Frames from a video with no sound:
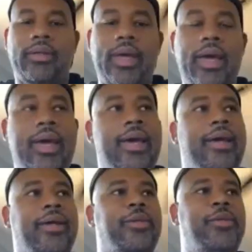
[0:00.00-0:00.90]

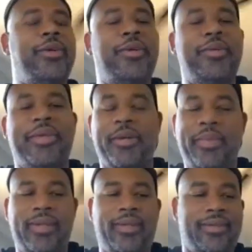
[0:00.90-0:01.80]
Yeah, you know, I
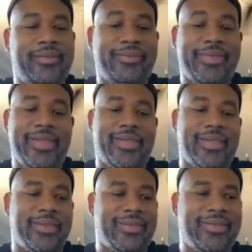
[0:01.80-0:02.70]
mean,
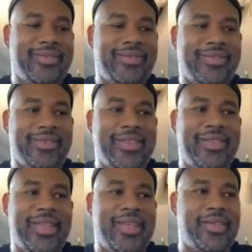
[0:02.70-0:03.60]
listen,
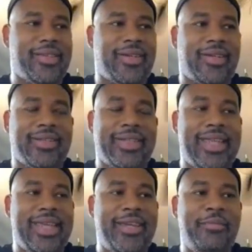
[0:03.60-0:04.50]
these things
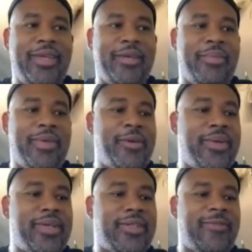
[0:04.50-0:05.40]
they can be
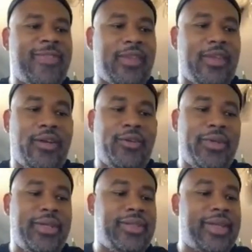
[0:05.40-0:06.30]
ambiguous. There are
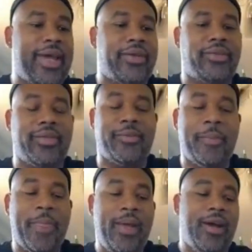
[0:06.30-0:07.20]
no easy answers.
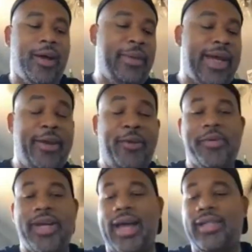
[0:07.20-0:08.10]
I mean, I know
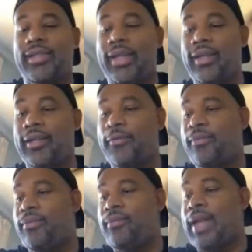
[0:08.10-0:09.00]
where I stand.
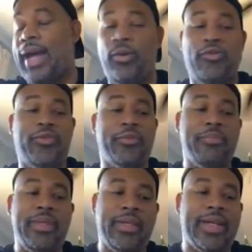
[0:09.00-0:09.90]
I know for
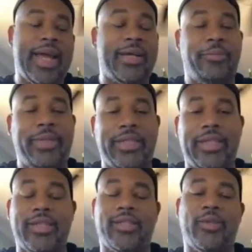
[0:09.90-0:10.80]
me, an
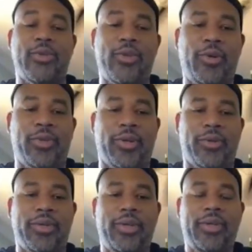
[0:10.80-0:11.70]
occupation is a
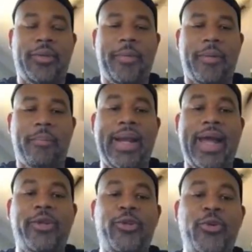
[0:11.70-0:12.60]
no-no. But
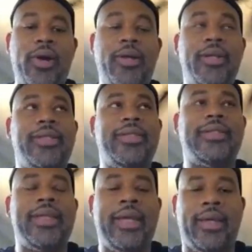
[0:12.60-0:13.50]
I do
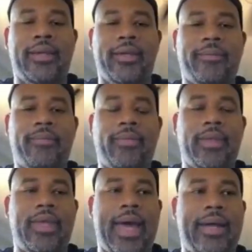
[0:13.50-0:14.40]
understand
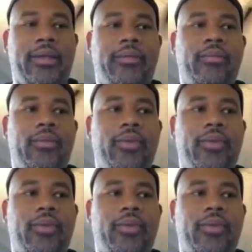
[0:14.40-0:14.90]
that,